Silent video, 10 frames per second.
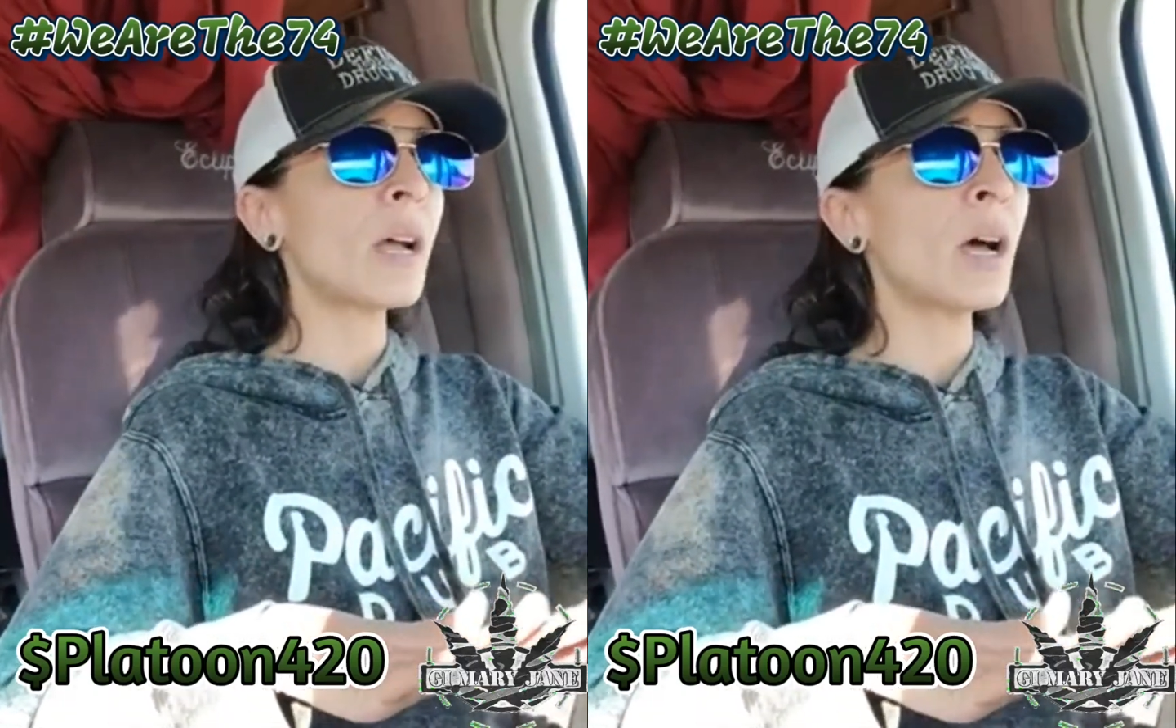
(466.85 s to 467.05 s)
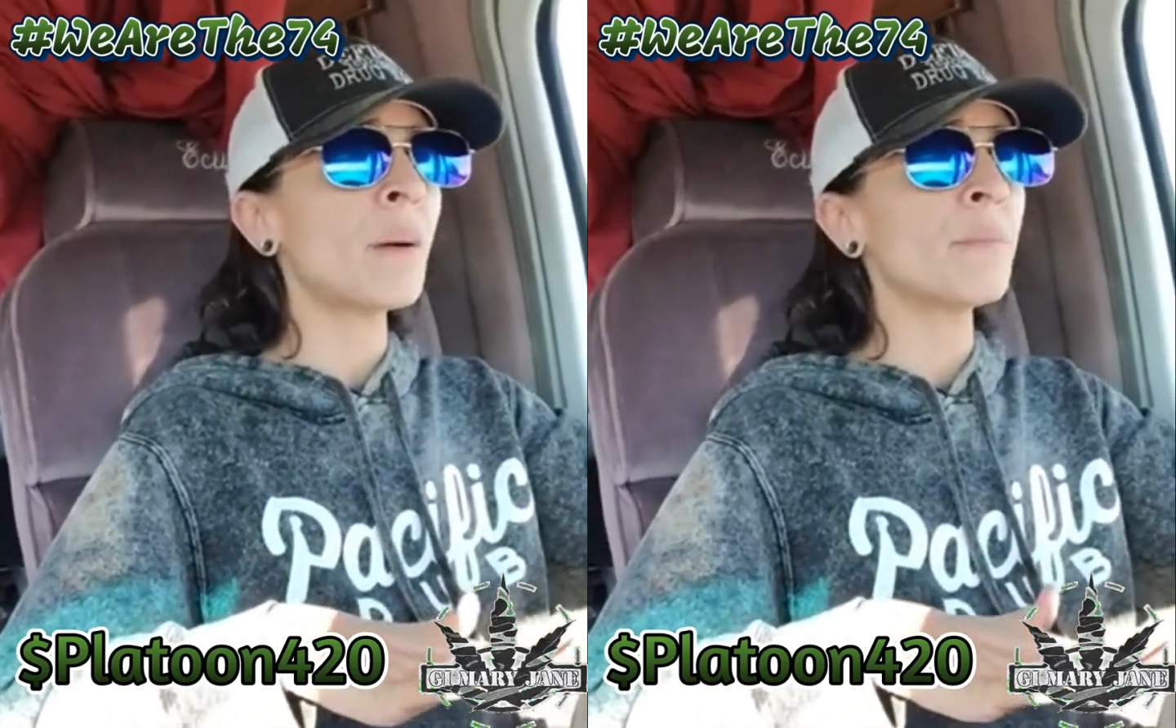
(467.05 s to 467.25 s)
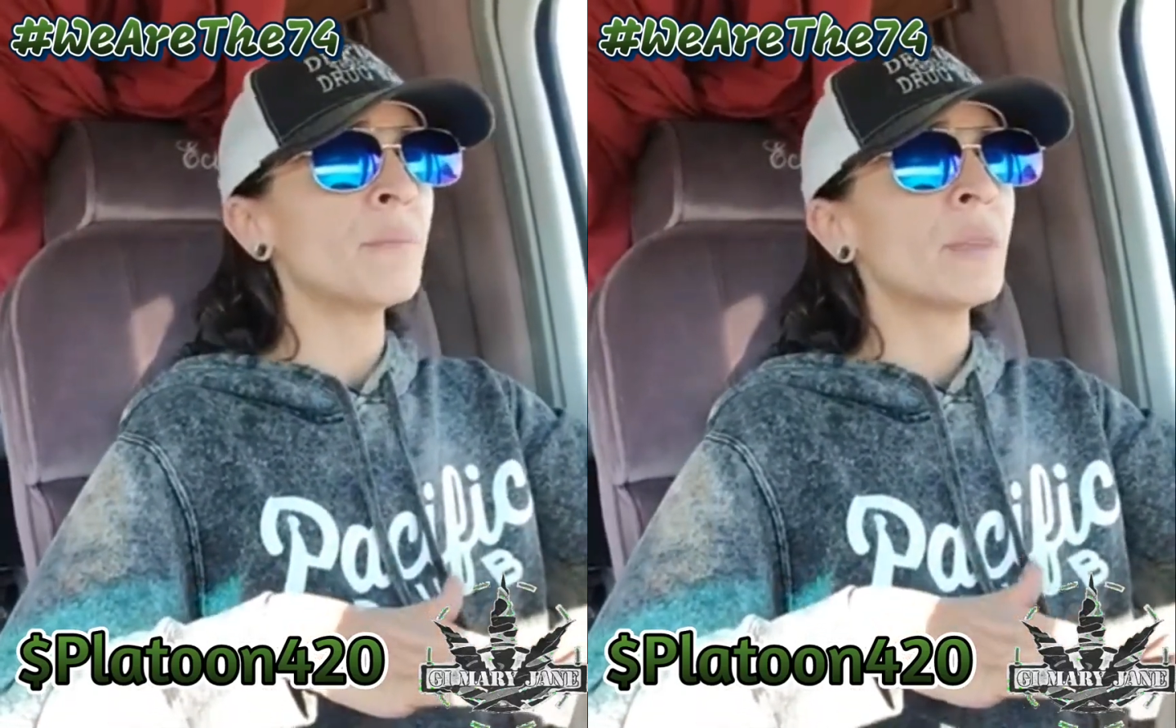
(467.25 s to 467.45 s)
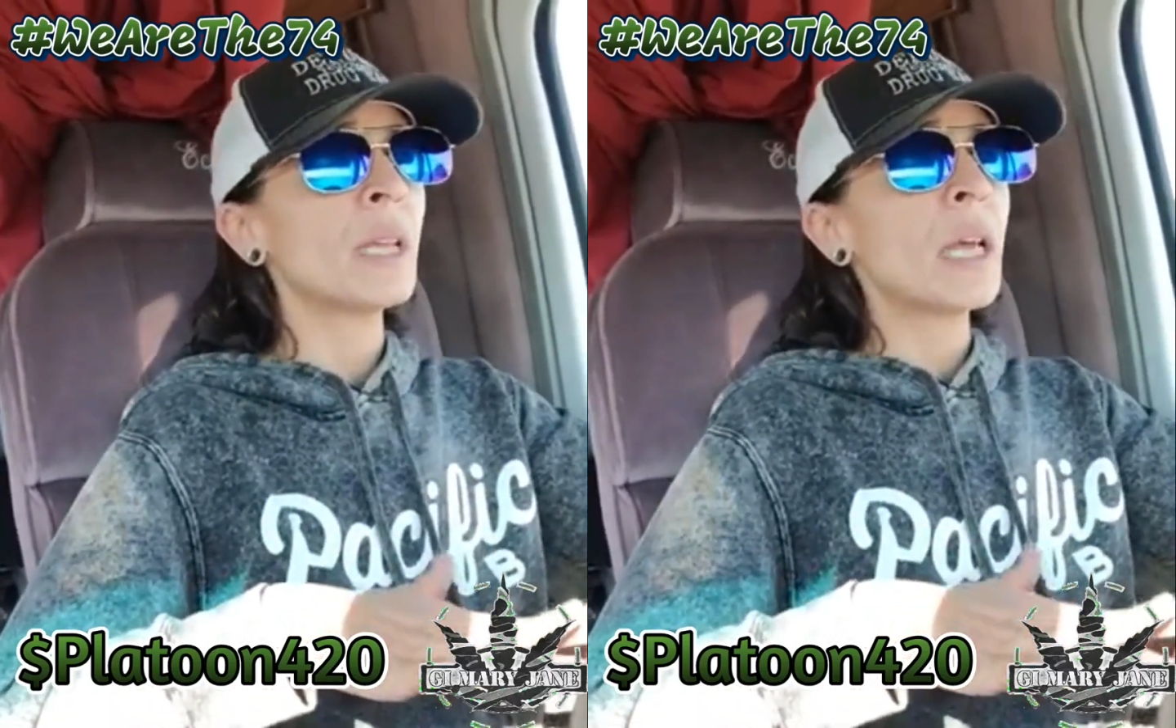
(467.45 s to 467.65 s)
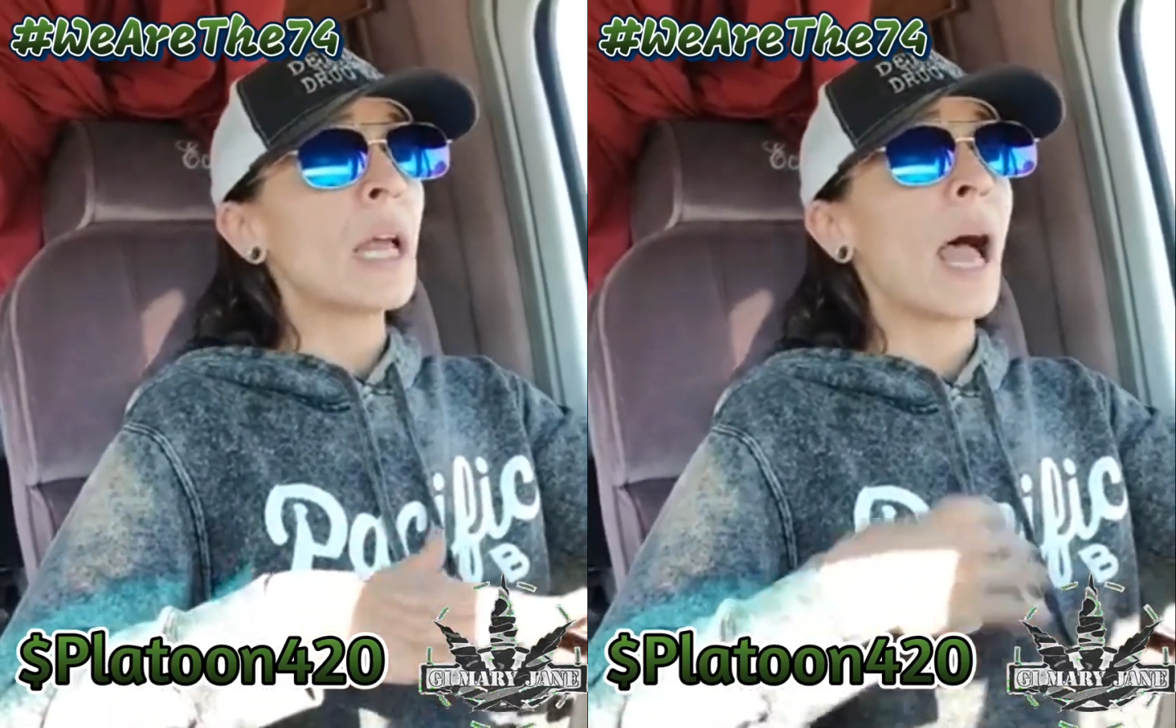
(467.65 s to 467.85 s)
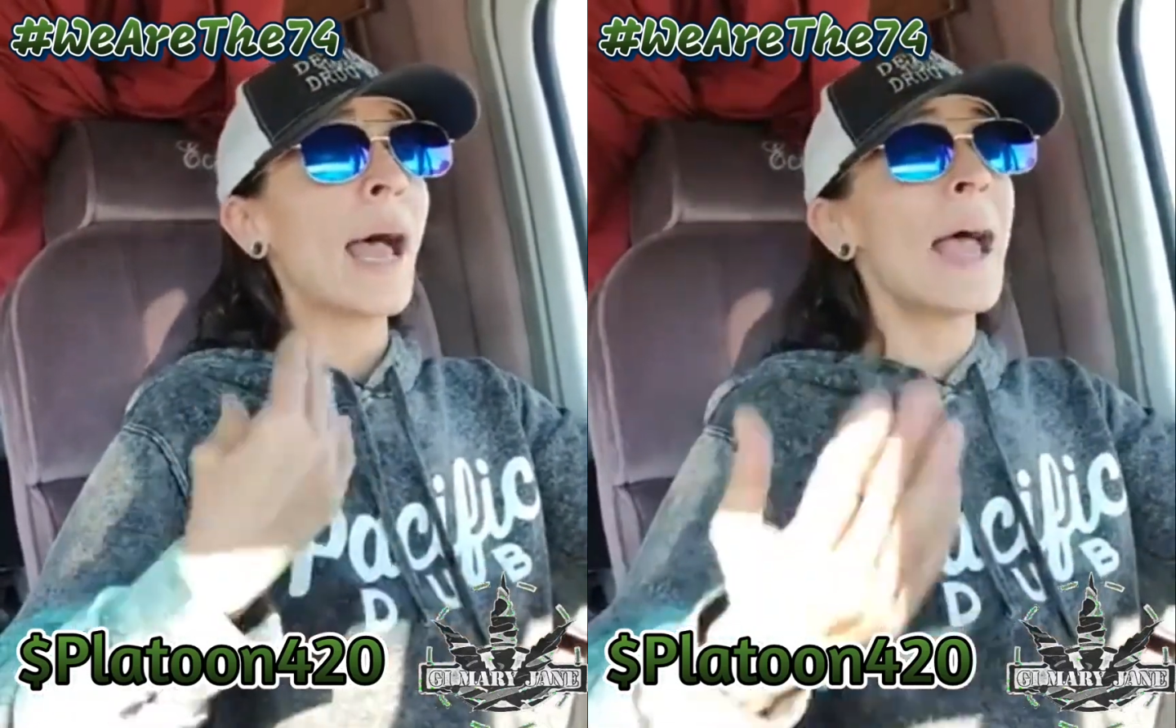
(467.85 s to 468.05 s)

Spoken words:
I